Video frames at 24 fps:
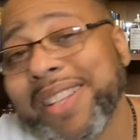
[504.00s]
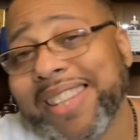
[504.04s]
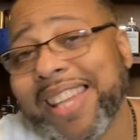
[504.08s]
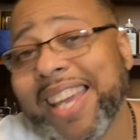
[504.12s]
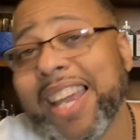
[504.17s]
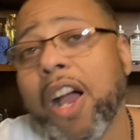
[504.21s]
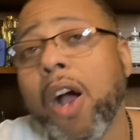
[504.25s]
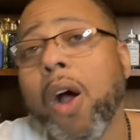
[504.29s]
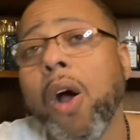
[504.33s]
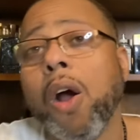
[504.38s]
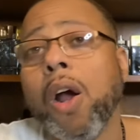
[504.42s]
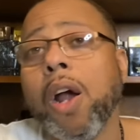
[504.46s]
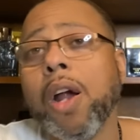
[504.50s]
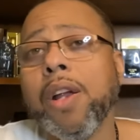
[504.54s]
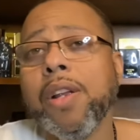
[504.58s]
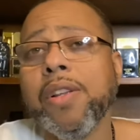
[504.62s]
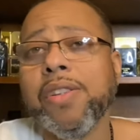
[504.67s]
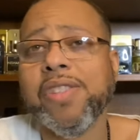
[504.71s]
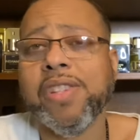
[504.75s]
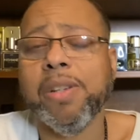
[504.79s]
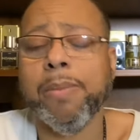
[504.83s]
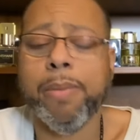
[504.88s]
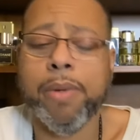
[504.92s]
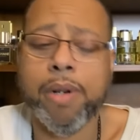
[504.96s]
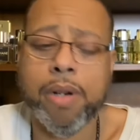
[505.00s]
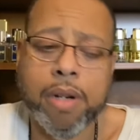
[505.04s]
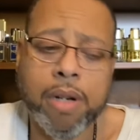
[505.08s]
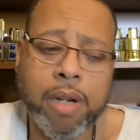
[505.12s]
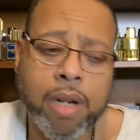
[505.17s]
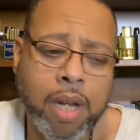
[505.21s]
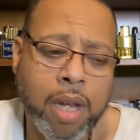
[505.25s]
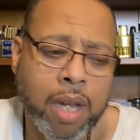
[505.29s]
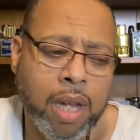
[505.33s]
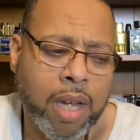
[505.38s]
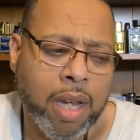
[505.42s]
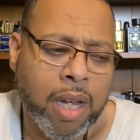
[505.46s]
they are similar.
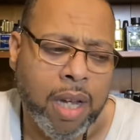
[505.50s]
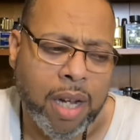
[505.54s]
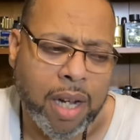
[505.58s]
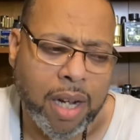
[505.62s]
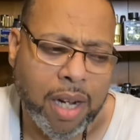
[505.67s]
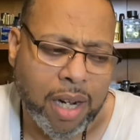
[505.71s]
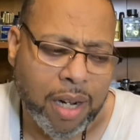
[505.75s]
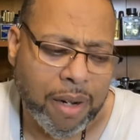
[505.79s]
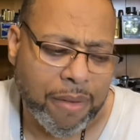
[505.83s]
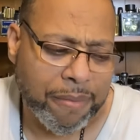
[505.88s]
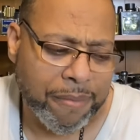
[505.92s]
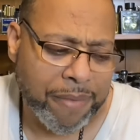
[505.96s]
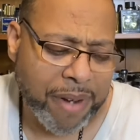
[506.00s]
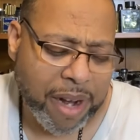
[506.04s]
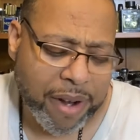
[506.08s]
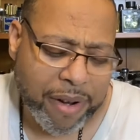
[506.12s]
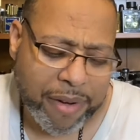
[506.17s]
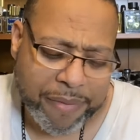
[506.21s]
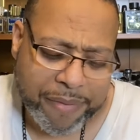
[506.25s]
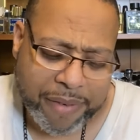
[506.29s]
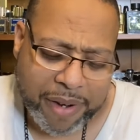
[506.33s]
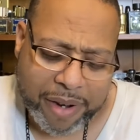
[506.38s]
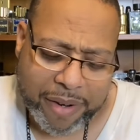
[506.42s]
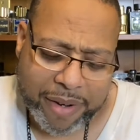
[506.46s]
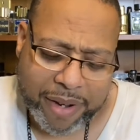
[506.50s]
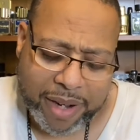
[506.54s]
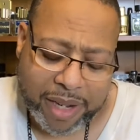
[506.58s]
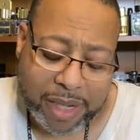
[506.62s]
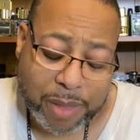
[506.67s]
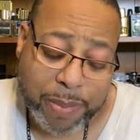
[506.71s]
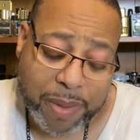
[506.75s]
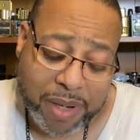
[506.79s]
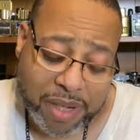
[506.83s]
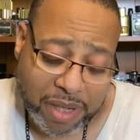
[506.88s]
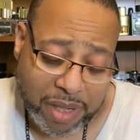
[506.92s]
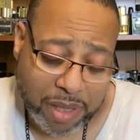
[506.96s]
Very,
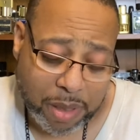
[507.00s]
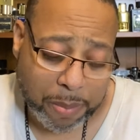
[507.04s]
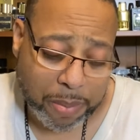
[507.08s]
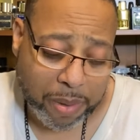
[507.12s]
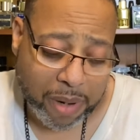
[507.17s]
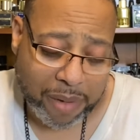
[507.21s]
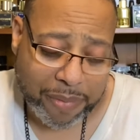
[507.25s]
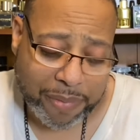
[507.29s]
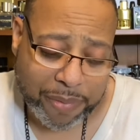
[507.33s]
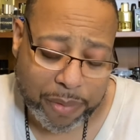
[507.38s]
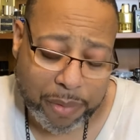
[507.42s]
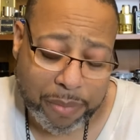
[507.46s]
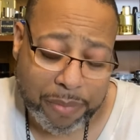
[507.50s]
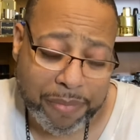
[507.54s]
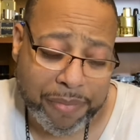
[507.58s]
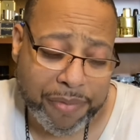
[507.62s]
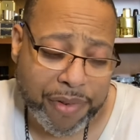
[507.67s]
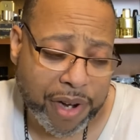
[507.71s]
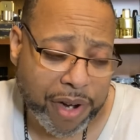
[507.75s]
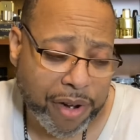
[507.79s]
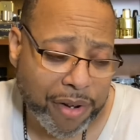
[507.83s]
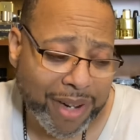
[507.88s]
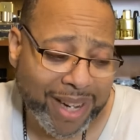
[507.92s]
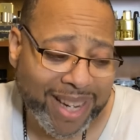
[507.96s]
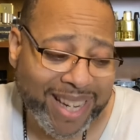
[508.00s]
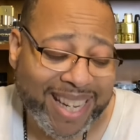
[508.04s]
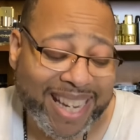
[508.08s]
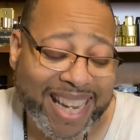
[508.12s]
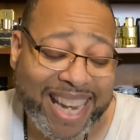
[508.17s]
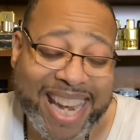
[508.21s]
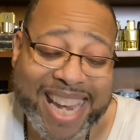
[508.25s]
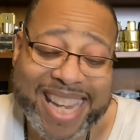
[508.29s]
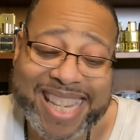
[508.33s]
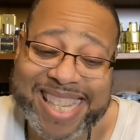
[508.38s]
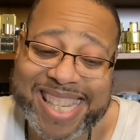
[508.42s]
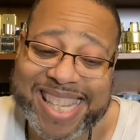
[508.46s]
especially the parfum, very
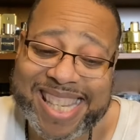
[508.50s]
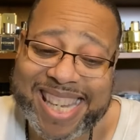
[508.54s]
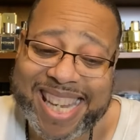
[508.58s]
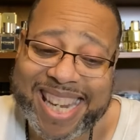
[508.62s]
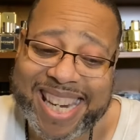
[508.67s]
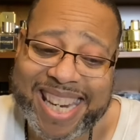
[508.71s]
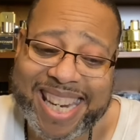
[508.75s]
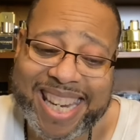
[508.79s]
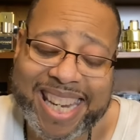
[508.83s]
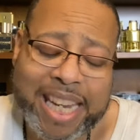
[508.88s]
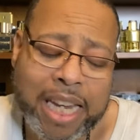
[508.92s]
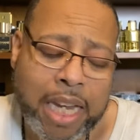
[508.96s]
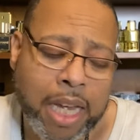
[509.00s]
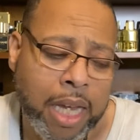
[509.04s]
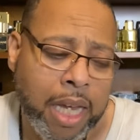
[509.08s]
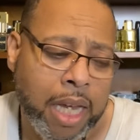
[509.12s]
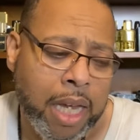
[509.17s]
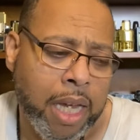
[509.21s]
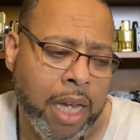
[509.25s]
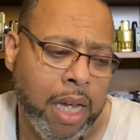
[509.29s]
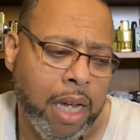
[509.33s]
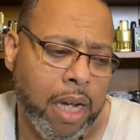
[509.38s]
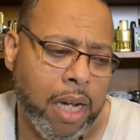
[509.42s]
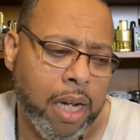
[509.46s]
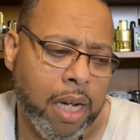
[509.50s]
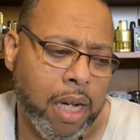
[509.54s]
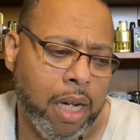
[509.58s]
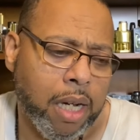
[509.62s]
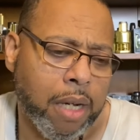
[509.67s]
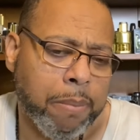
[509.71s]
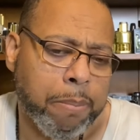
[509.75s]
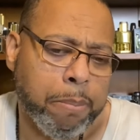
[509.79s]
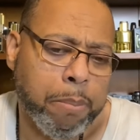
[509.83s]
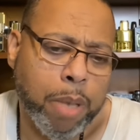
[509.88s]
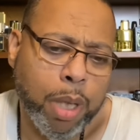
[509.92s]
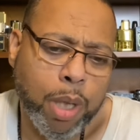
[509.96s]
incense-y.
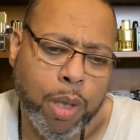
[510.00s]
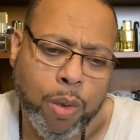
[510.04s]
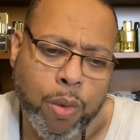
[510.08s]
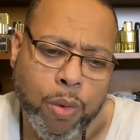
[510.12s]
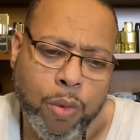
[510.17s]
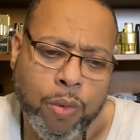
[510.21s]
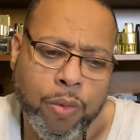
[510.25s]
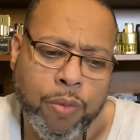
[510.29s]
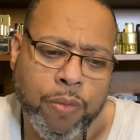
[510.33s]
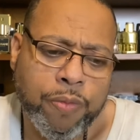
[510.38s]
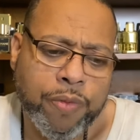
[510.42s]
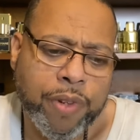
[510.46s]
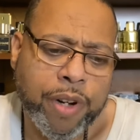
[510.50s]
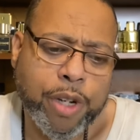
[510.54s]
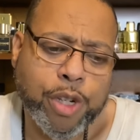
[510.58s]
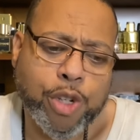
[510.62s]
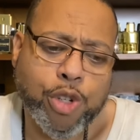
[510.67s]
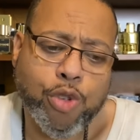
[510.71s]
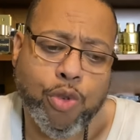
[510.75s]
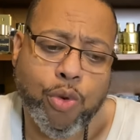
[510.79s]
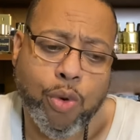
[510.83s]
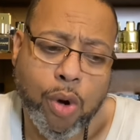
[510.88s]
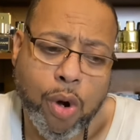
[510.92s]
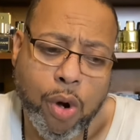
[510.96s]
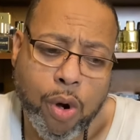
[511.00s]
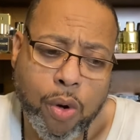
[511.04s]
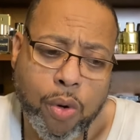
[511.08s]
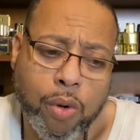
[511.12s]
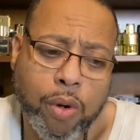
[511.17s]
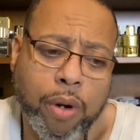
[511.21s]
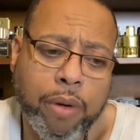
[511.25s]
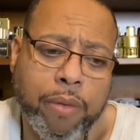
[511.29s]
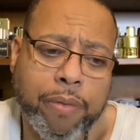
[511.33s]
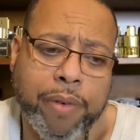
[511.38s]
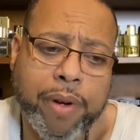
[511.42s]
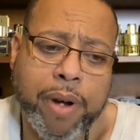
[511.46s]
Blue, very
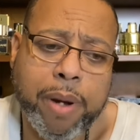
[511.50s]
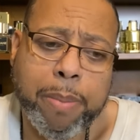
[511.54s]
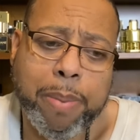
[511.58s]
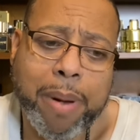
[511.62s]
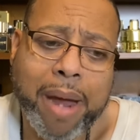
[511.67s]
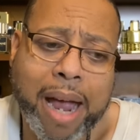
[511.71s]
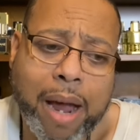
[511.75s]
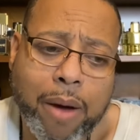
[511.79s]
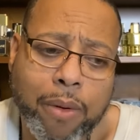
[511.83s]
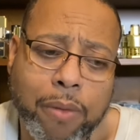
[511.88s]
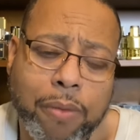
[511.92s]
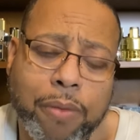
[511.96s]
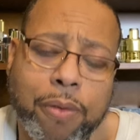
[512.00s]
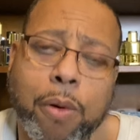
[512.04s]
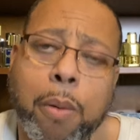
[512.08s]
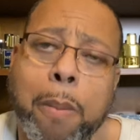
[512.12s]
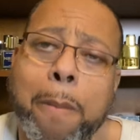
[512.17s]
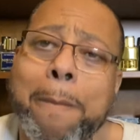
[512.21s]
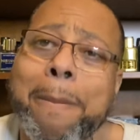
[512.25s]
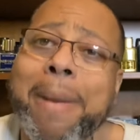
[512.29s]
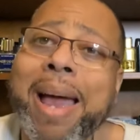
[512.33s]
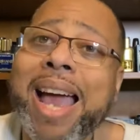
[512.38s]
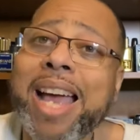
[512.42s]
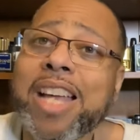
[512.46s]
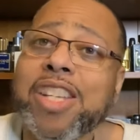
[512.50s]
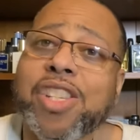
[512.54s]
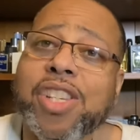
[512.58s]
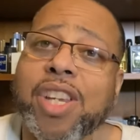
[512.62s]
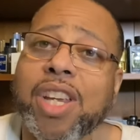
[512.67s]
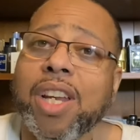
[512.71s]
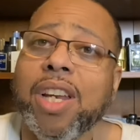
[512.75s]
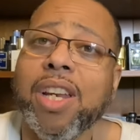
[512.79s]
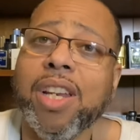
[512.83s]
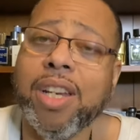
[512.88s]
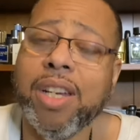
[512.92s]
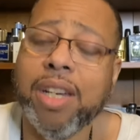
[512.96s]
strong, very powerful,
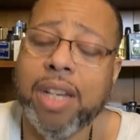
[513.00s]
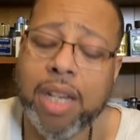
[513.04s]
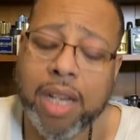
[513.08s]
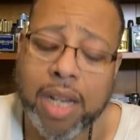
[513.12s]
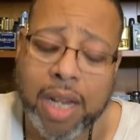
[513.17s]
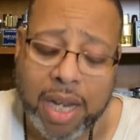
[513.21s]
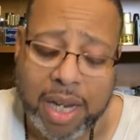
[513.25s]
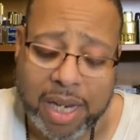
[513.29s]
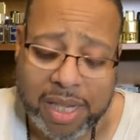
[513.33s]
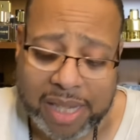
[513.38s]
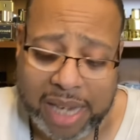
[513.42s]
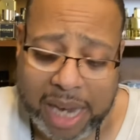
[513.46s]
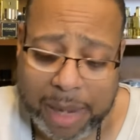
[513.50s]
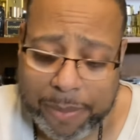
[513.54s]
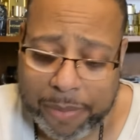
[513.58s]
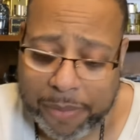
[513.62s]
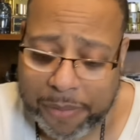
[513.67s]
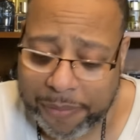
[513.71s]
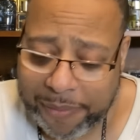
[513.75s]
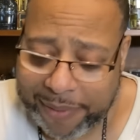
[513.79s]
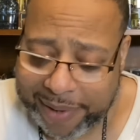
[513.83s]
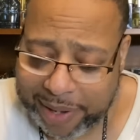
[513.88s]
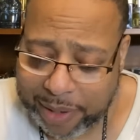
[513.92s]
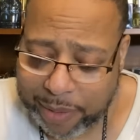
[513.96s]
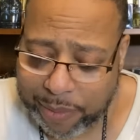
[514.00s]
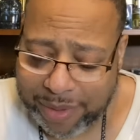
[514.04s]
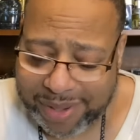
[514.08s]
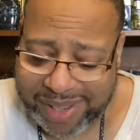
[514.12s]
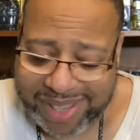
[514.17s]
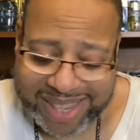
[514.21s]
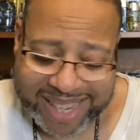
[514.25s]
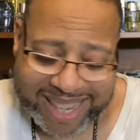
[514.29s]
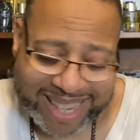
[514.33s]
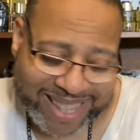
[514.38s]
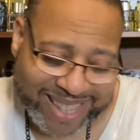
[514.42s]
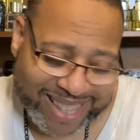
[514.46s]
masculine type of
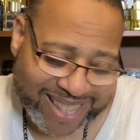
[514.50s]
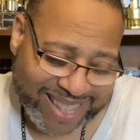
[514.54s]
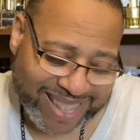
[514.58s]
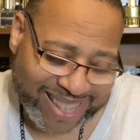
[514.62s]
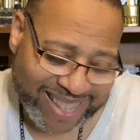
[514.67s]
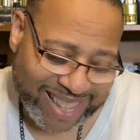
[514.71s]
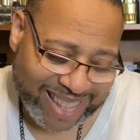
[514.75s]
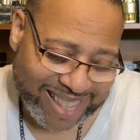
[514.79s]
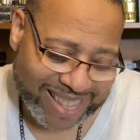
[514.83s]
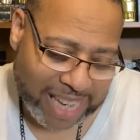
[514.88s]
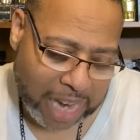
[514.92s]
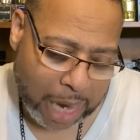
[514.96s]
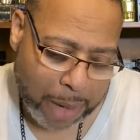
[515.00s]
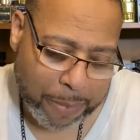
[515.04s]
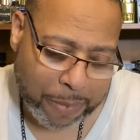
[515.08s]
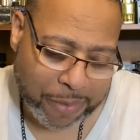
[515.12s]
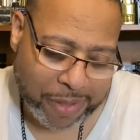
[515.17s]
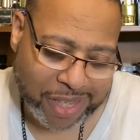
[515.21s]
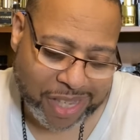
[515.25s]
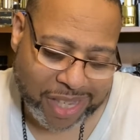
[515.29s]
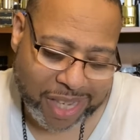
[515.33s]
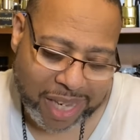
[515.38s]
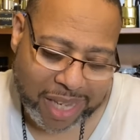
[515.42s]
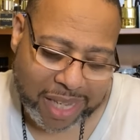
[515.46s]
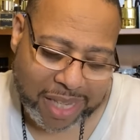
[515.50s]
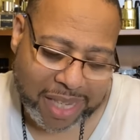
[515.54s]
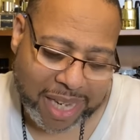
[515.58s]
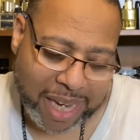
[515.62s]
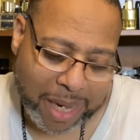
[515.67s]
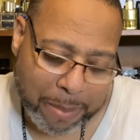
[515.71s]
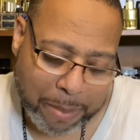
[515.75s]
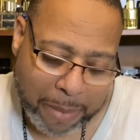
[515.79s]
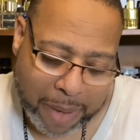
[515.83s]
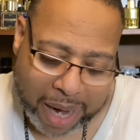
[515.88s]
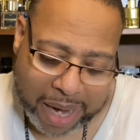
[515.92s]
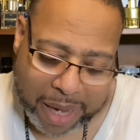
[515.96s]
fragrance. It's the type of scent,
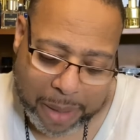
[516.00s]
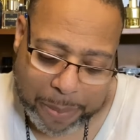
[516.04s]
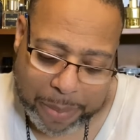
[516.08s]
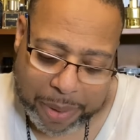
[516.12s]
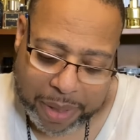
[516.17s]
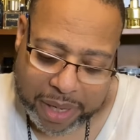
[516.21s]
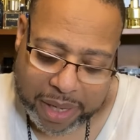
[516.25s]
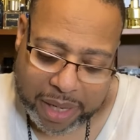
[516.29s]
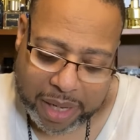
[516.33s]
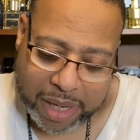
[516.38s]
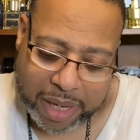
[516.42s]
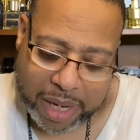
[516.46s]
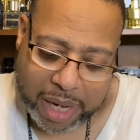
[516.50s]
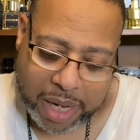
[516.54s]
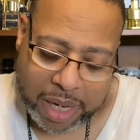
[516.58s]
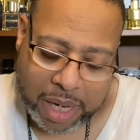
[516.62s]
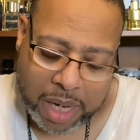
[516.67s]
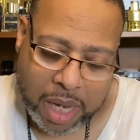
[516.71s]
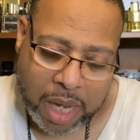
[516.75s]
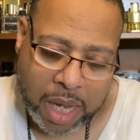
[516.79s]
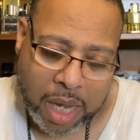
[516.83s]
in my opinion, that